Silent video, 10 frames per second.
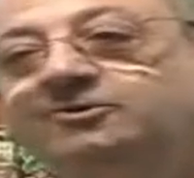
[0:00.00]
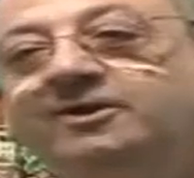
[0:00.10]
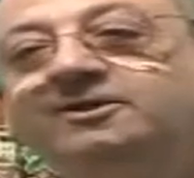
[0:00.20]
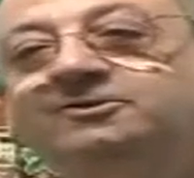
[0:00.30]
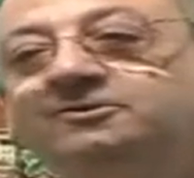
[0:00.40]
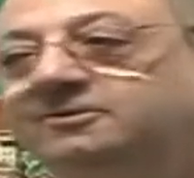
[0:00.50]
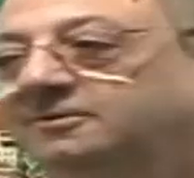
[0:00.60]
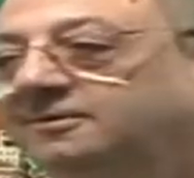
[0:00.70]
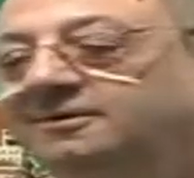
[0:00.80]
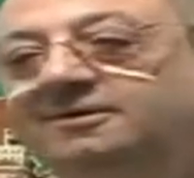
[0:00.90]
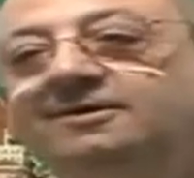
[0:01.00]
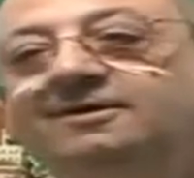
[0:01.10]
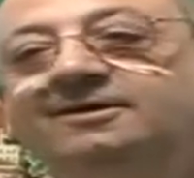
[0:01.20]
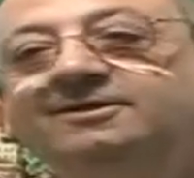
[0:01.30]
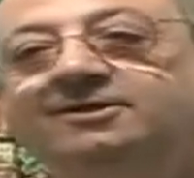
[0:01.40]
going to,
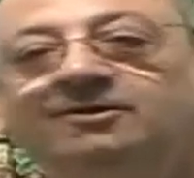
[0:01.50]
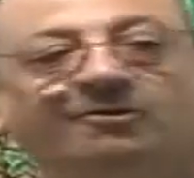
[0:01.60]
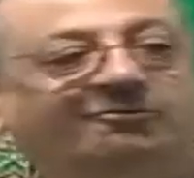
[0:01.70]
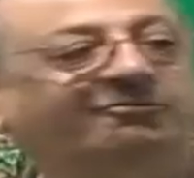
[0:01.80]
you know,